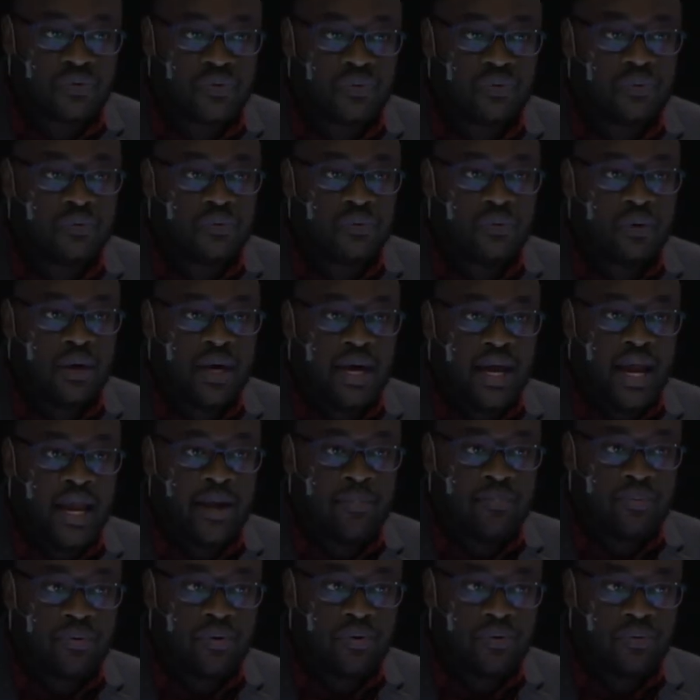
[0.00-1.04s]
to
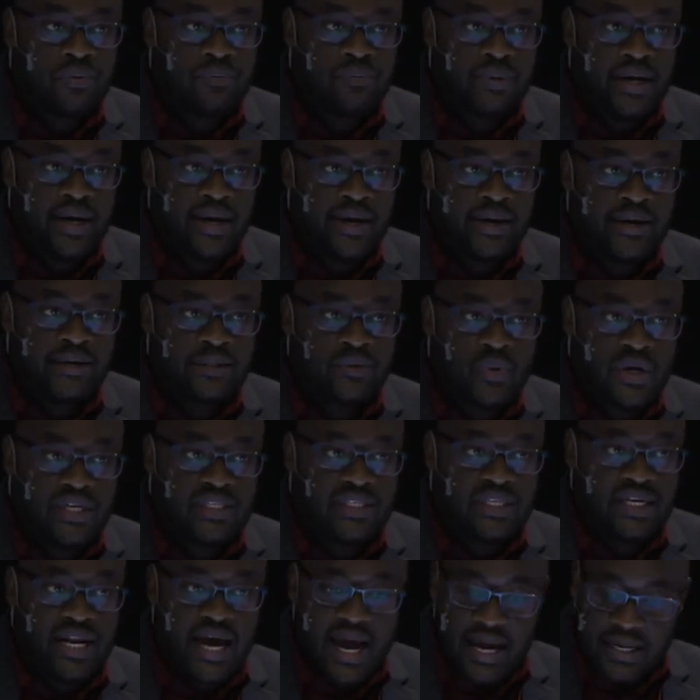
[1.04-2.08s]
April uh,
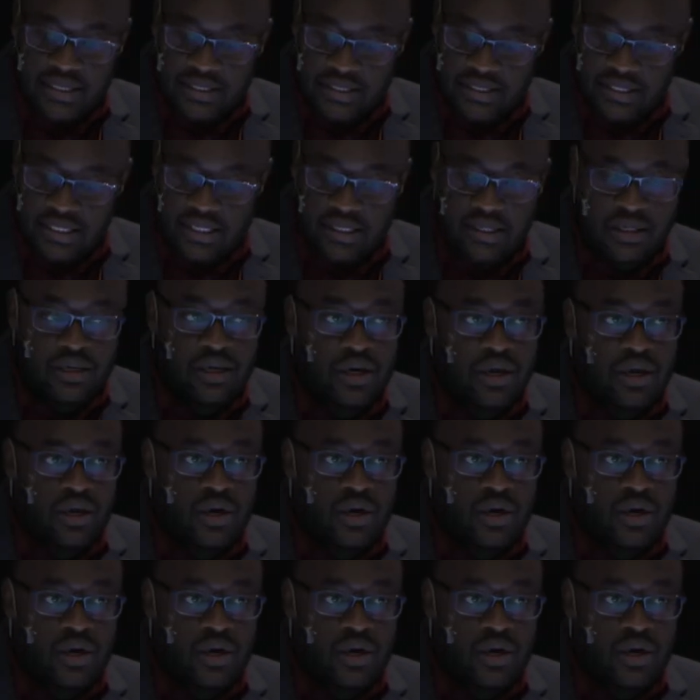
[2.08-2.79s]
2019,